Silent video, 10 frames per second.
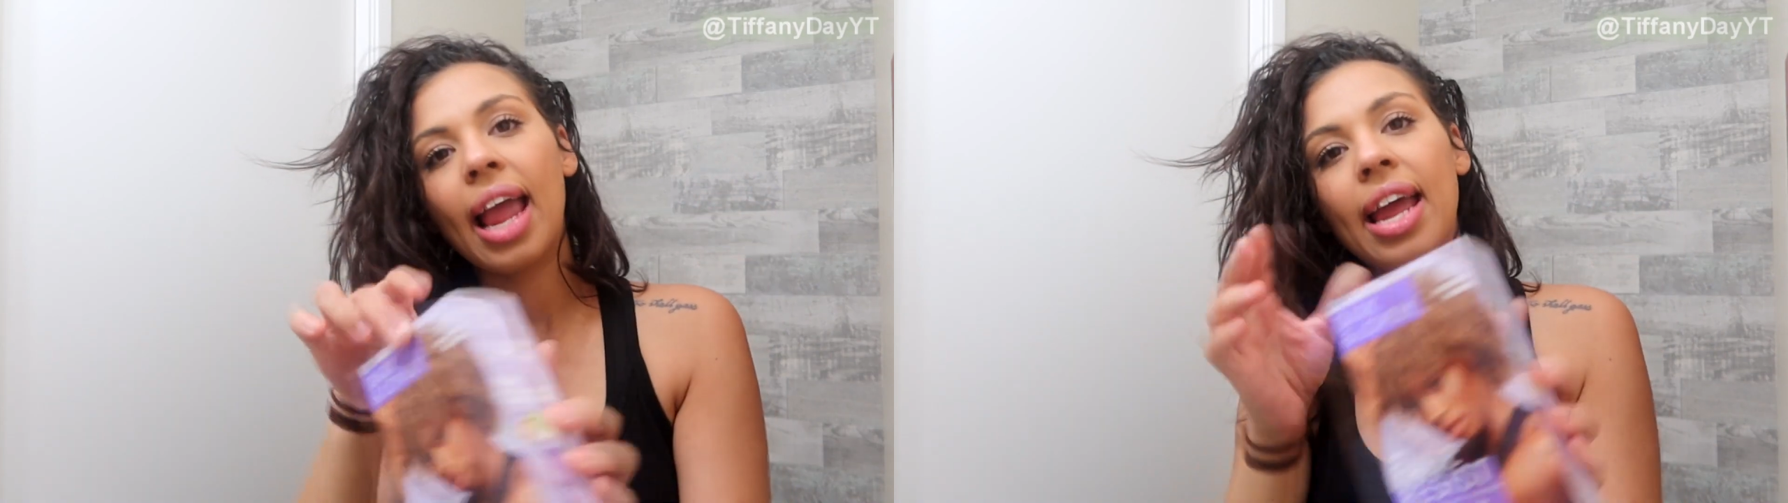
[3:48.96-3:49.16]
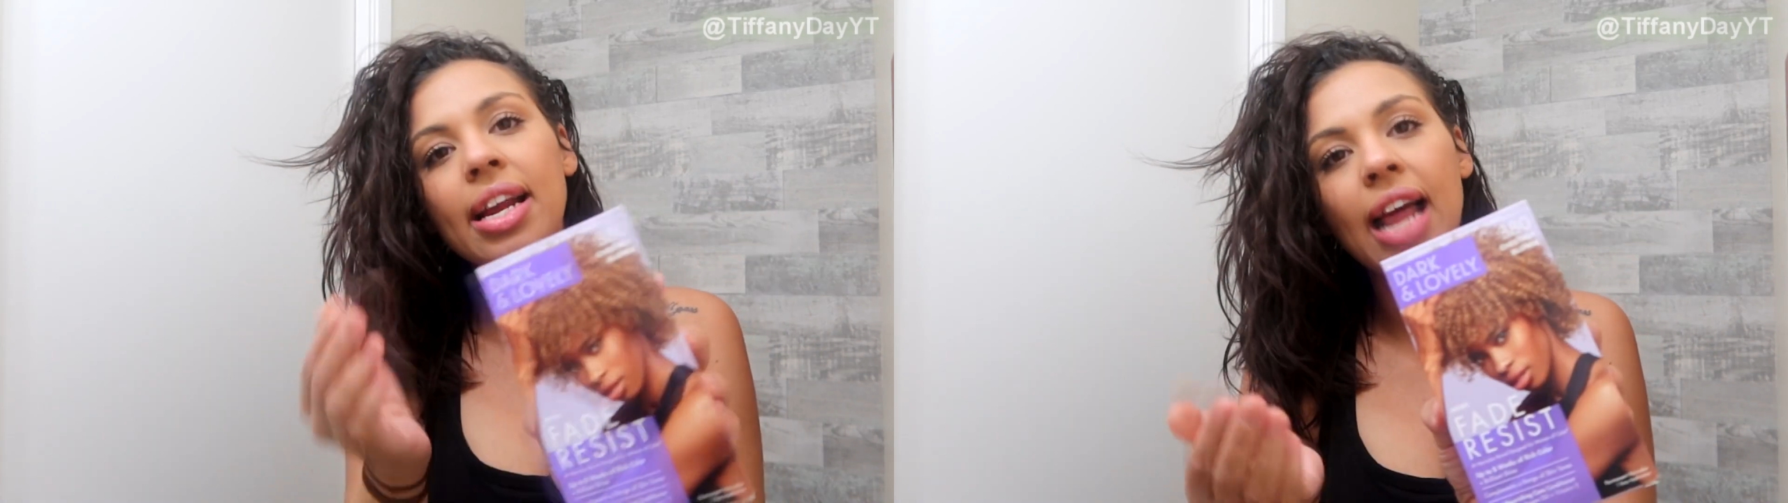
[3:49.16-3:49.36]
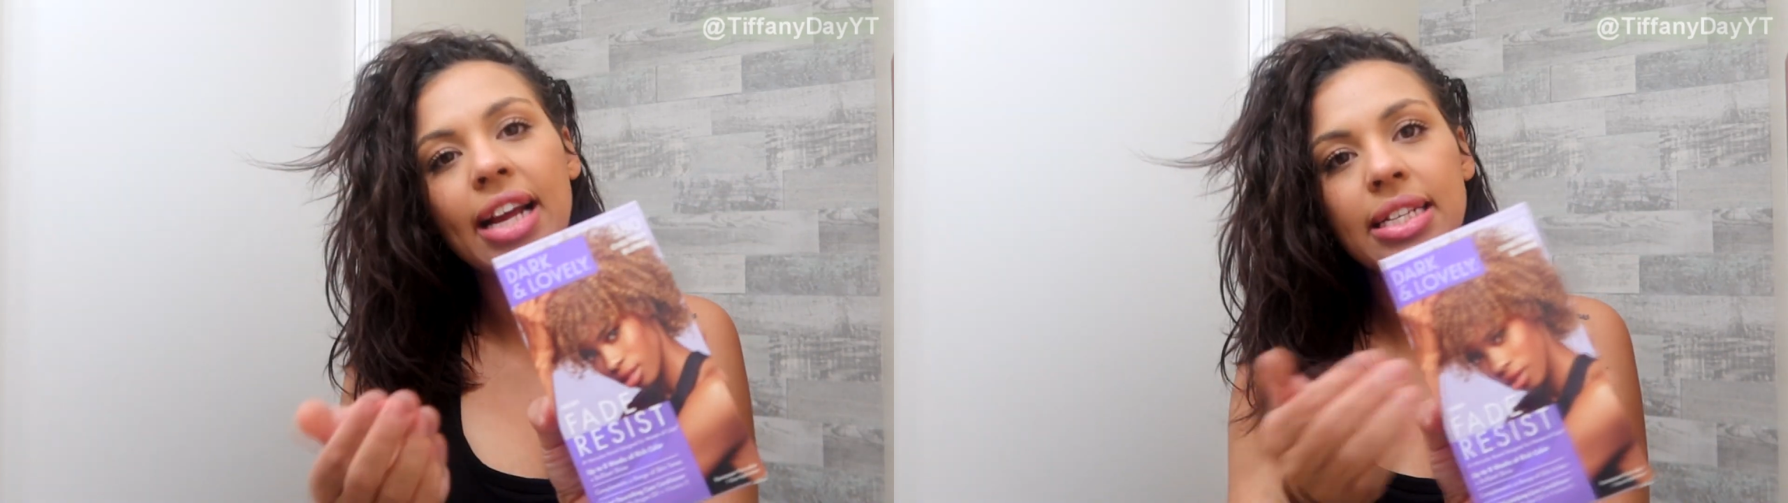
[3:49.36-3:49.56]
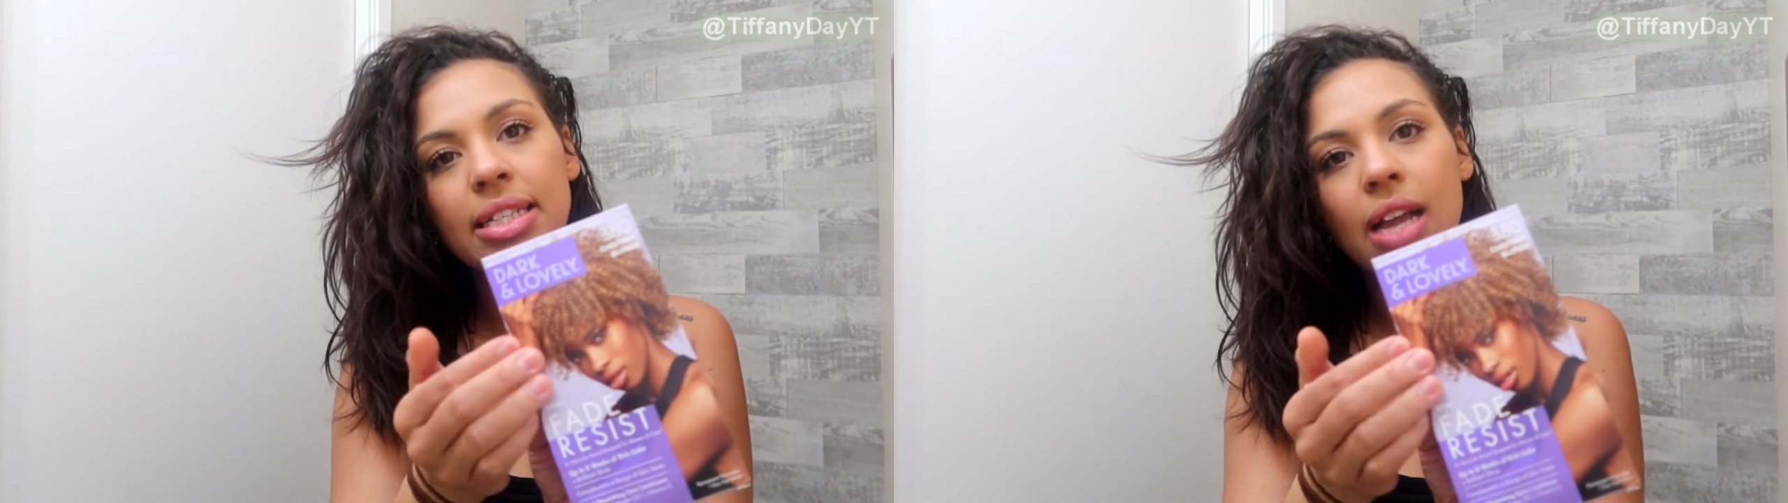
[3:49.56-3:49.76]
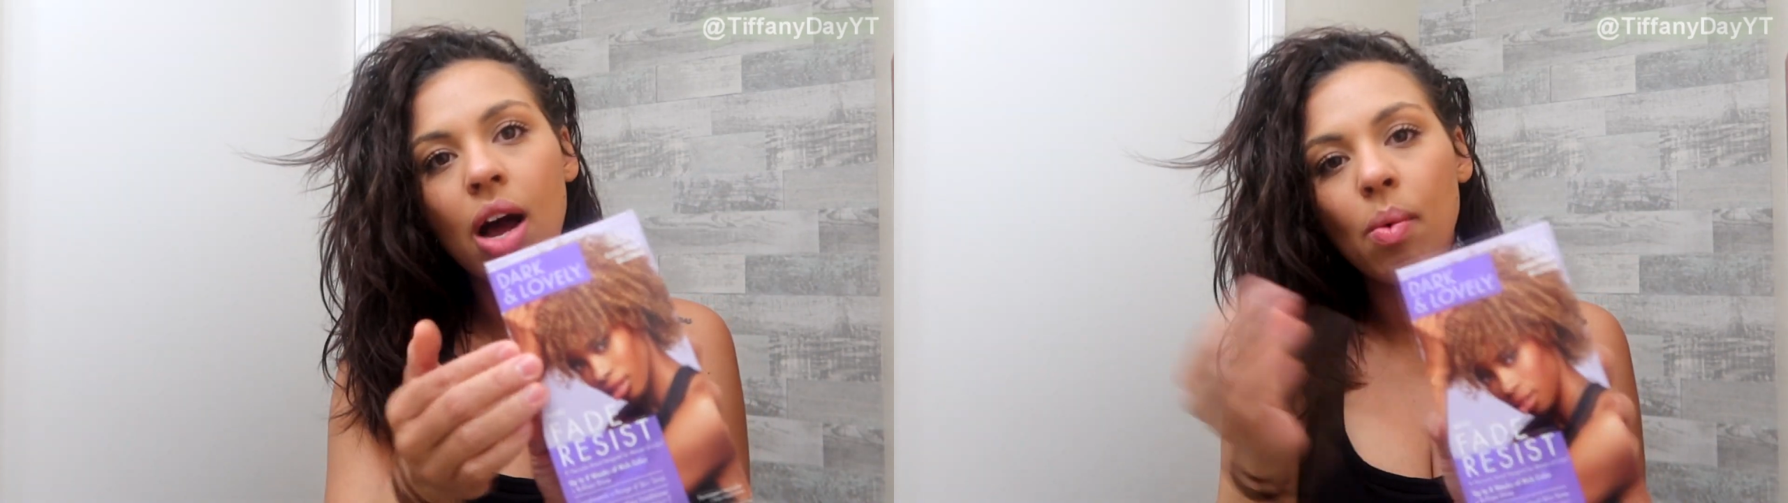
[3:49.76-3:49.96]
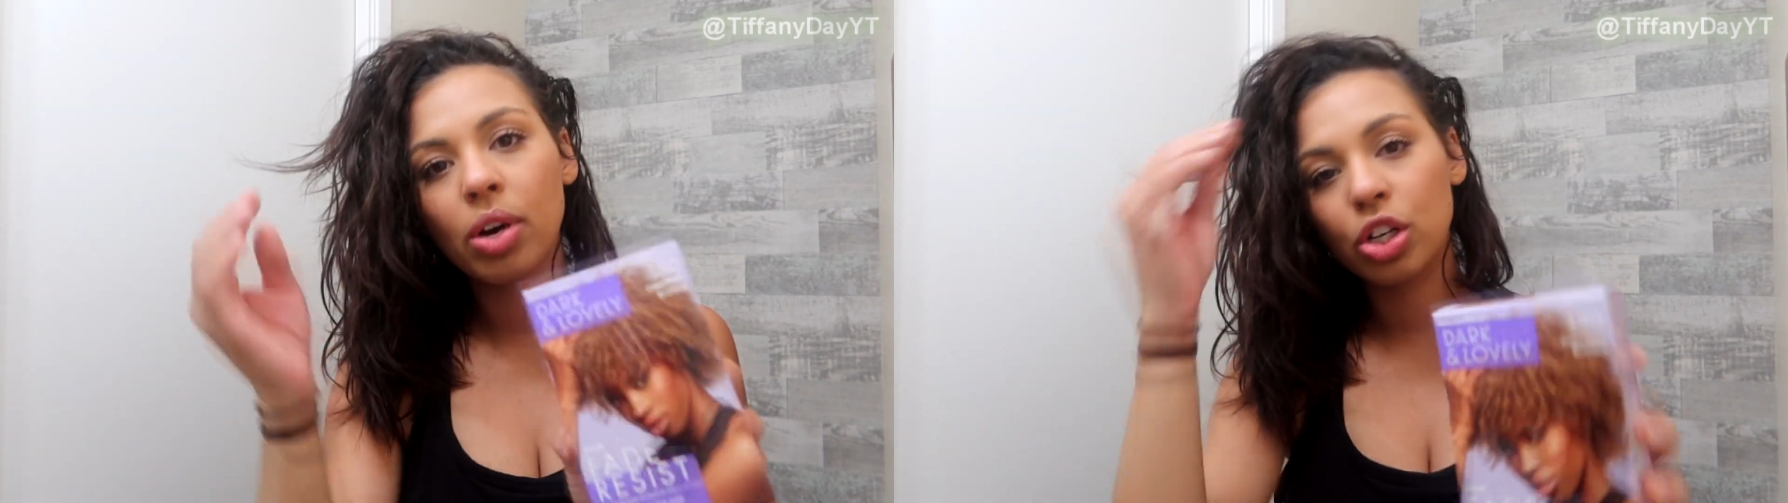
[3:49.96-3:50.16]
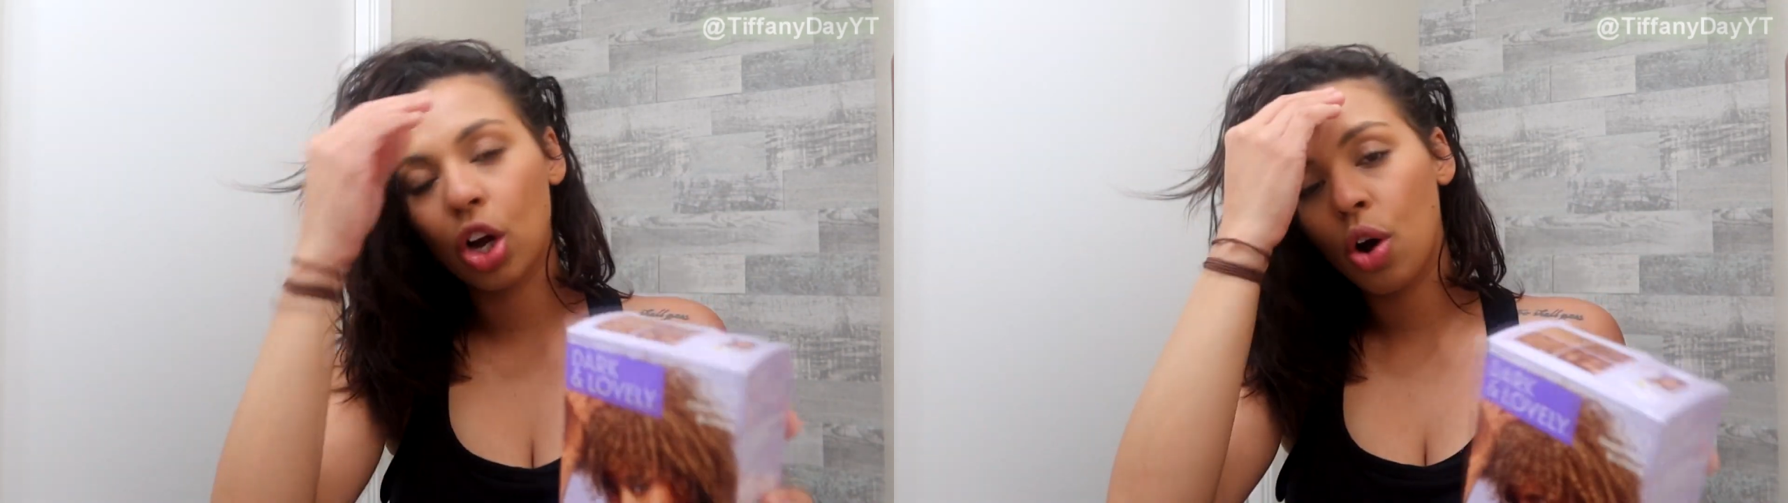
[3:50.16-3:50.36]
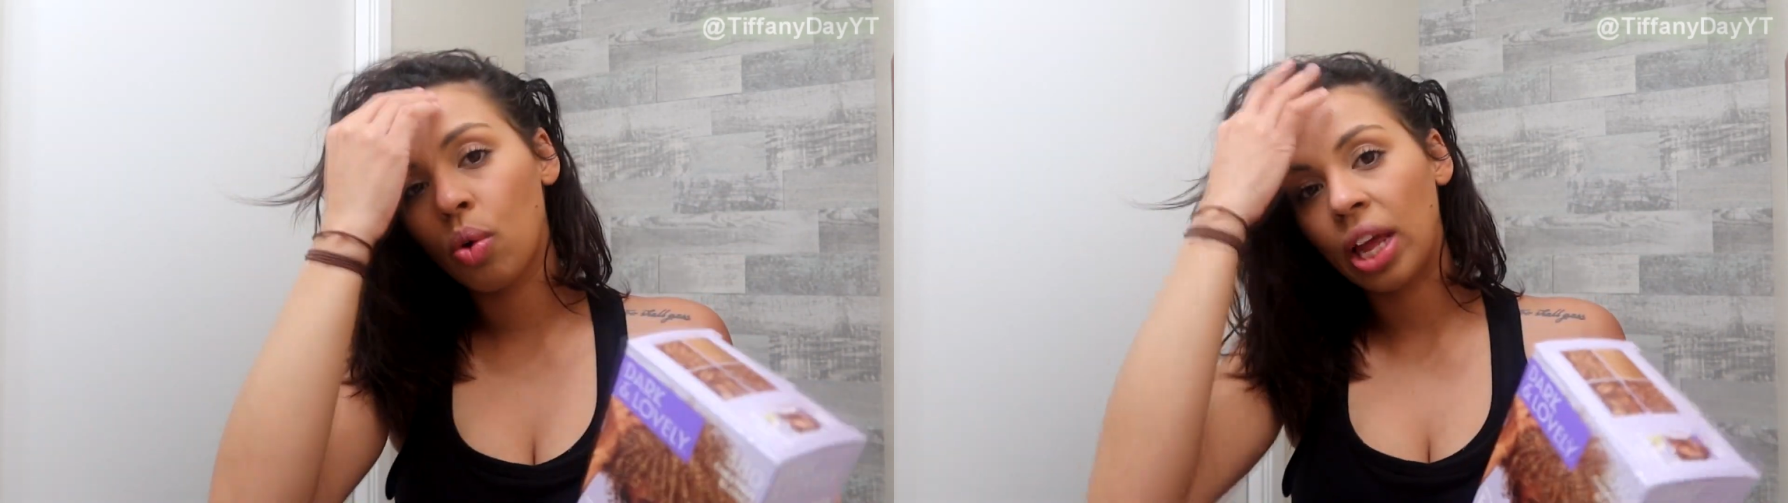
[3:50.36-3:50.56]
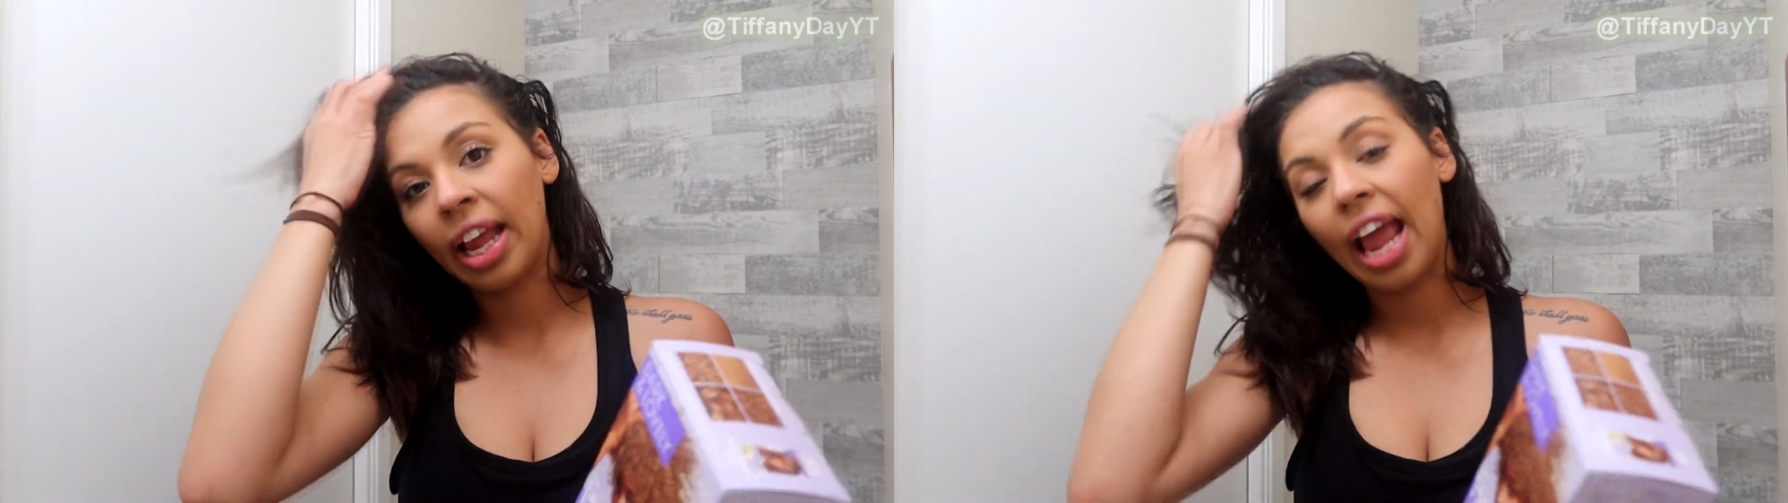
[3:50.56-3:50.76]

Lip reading: And I did not want to go like